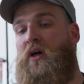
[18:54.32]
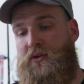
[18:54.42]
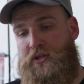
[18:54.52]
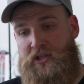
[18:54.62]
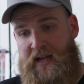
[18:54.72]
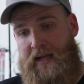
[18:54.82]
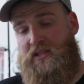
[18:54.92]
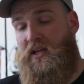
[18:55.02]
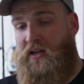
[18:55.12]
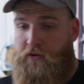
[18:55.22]
all your
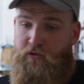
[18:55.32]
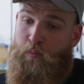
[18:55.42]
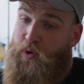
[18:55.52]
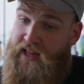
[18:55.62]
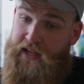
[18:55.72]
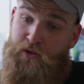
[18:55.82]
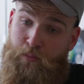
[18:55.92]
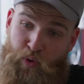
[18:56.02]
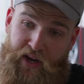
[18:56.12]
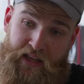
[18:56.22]
snacks and therefore protect your
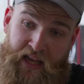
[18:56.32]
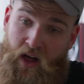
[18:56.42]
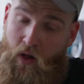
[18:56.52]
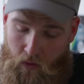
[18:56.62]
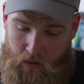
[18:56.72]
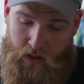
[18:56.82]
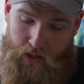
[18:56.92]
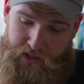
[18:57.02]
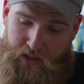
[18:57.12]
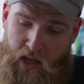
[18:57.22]
braid at all
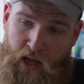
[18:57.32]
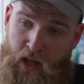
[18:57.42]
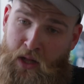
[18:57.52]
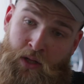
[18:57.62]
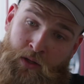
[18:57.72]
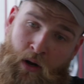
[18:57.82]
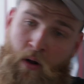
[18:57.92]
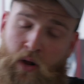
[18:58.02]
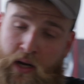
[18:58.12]
costs. The longer